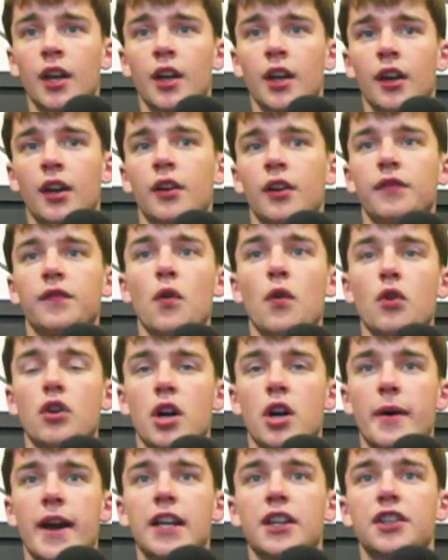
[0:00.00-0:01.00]
For
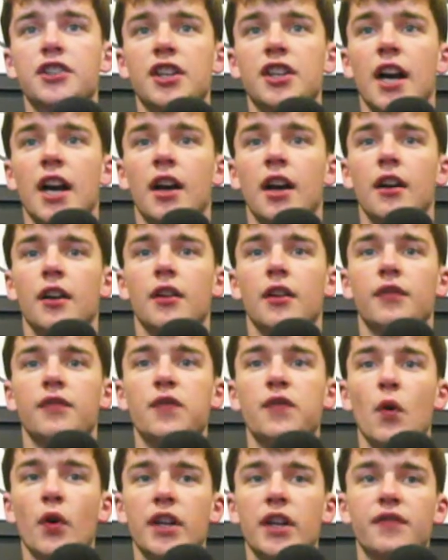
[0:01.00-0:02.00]
Croatia,
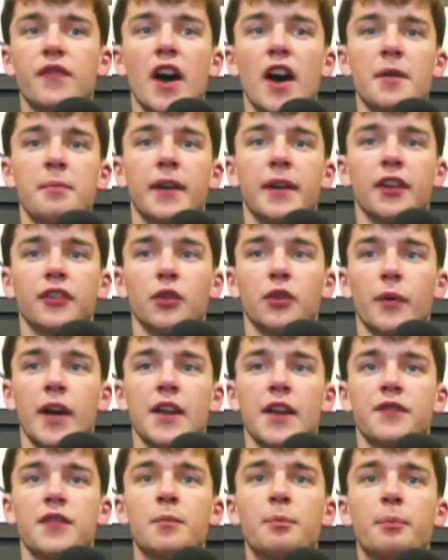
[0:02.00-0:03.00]
45 minutes away
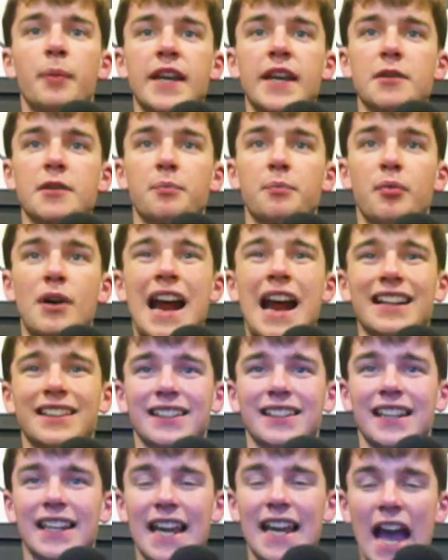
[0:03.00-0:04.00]
from being
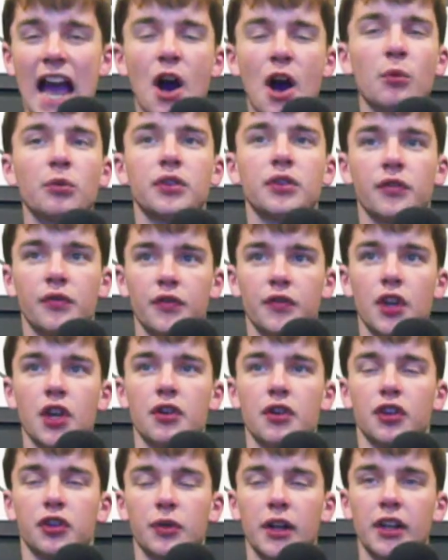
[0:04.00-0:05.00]
practically out of
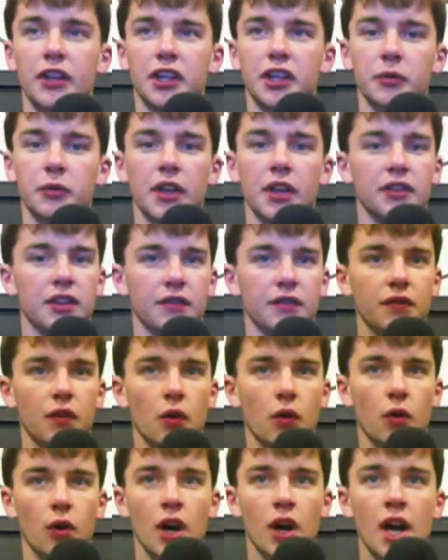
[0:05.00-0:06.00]
Euro
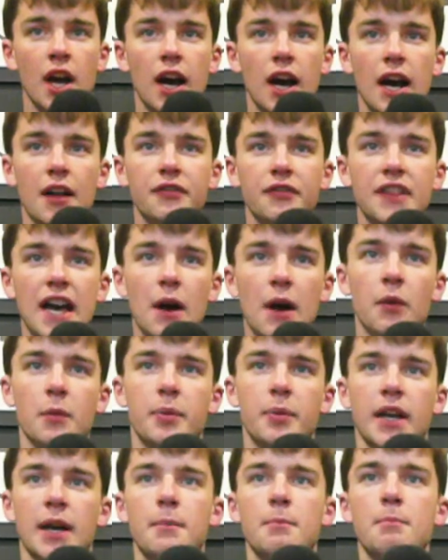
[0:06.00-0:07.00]
2024. And that would
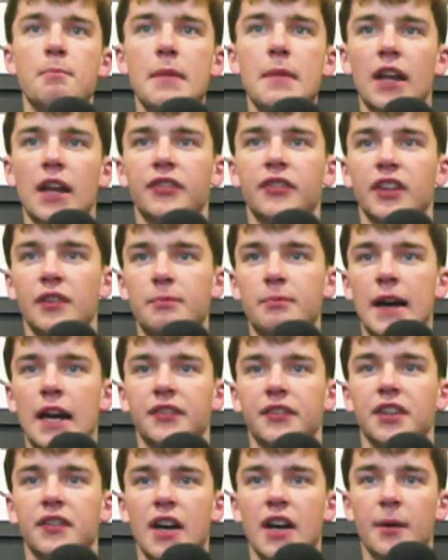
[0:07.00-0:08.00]
be a massive,
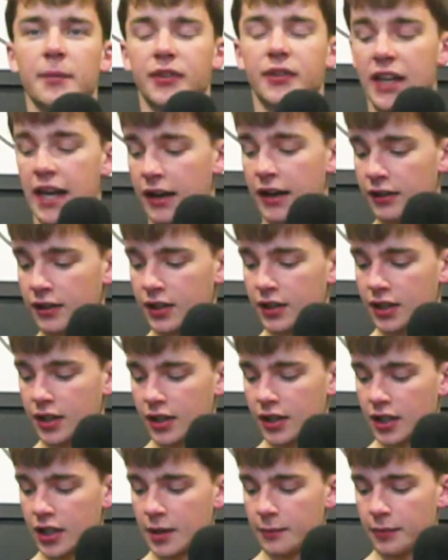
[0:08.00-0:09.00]
massive upset.
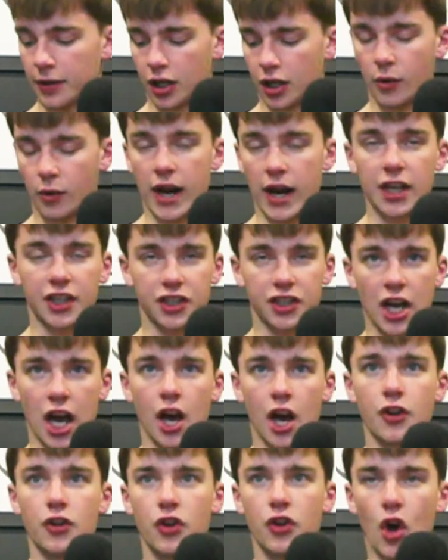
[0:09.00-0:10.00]
But
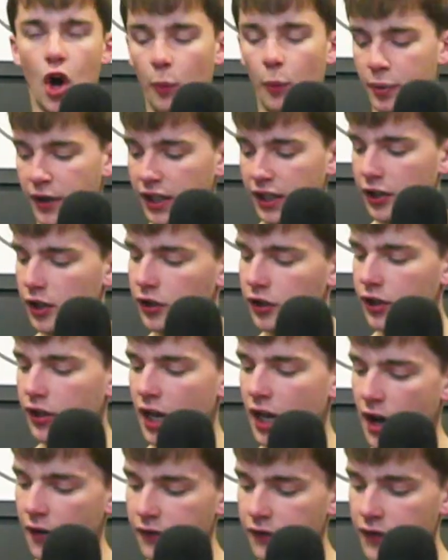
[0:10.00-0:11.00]
Croatia, not been good
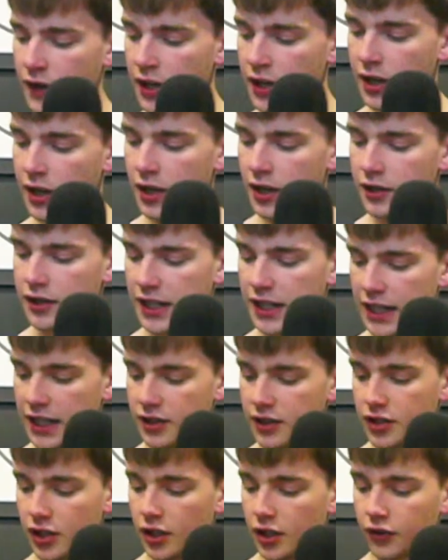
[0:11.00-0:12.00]
enough.
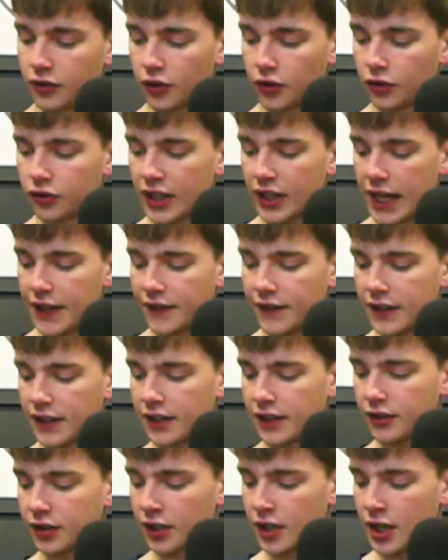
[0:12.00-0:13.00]
Needs, as you say, they
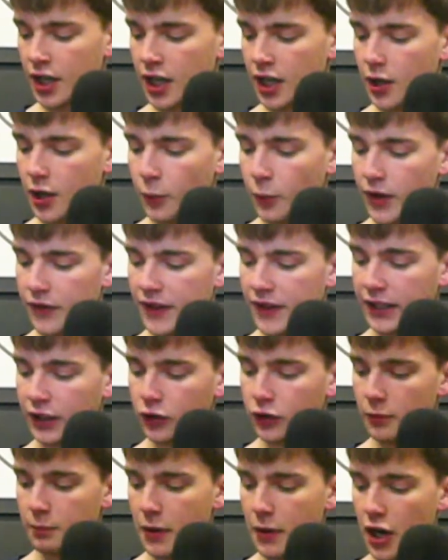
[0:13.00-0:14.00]
need to
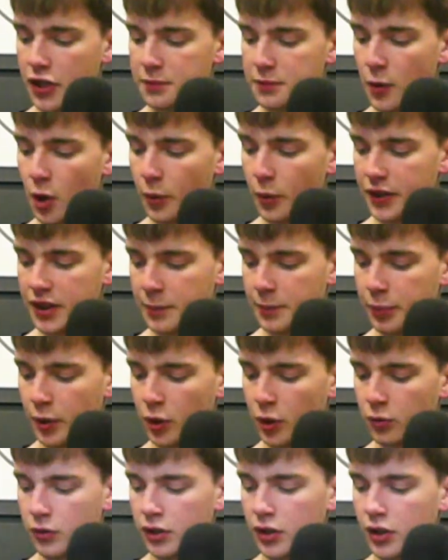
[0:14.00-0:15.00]
do much more with the
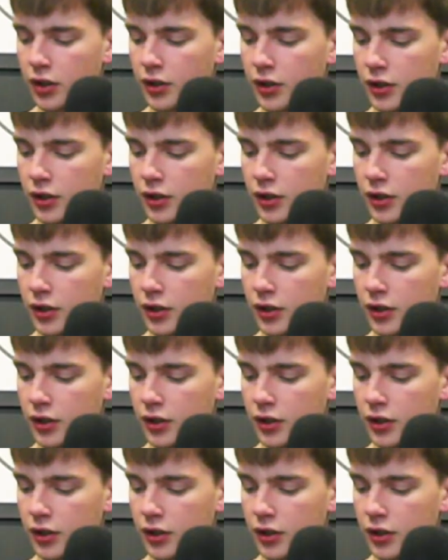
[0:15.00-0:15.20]
ball.